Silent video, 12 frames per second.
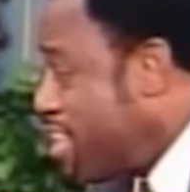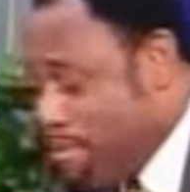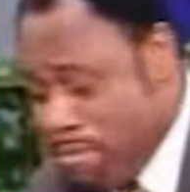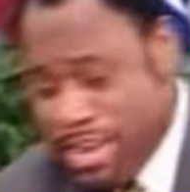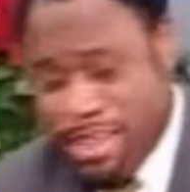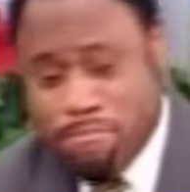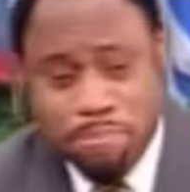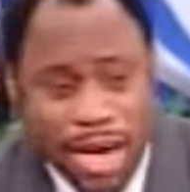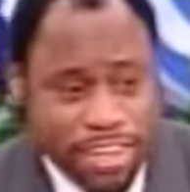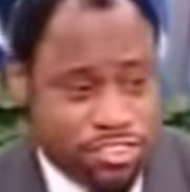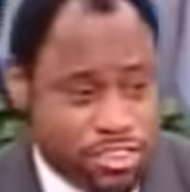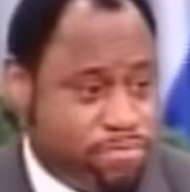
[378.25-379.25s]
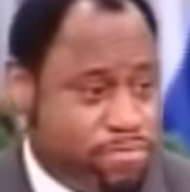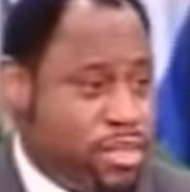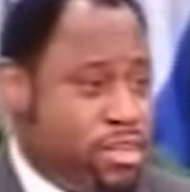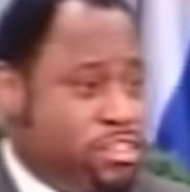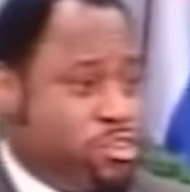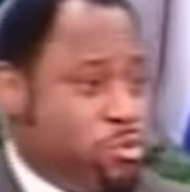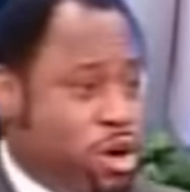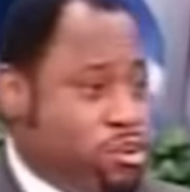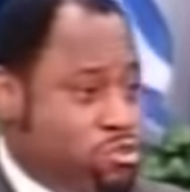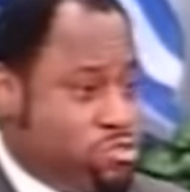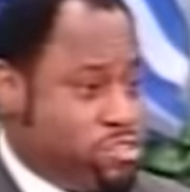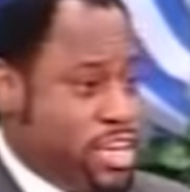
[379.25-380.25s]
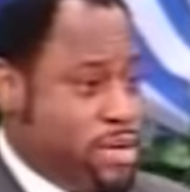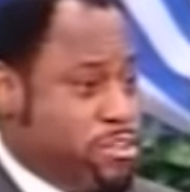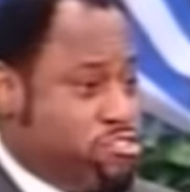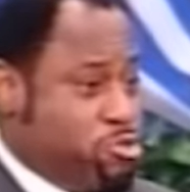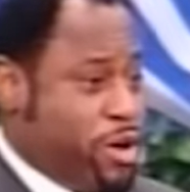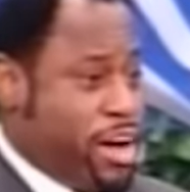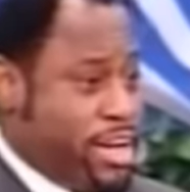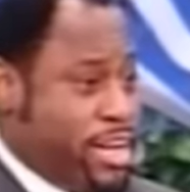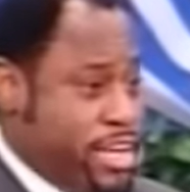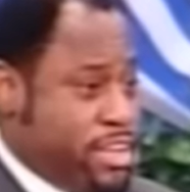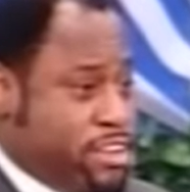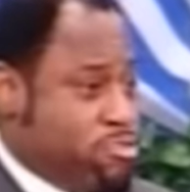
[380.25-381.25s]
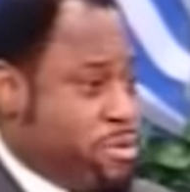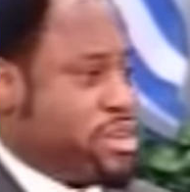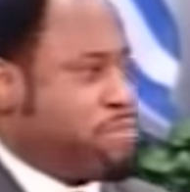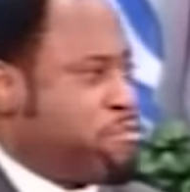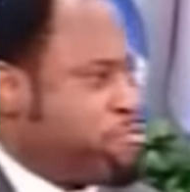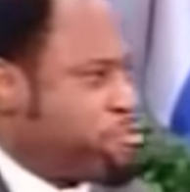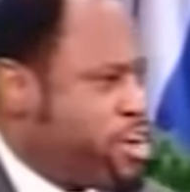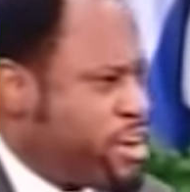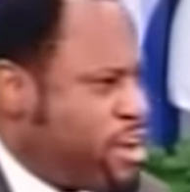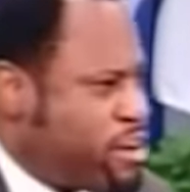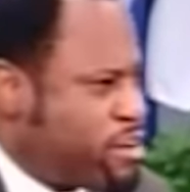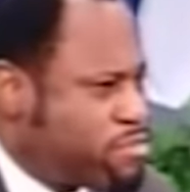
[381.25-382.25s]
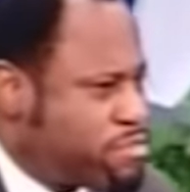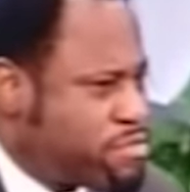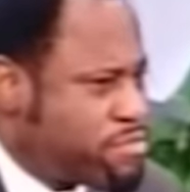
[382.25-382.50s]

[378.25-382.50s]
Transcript: I mean, imagine the one whose image you are in, you become afraid of.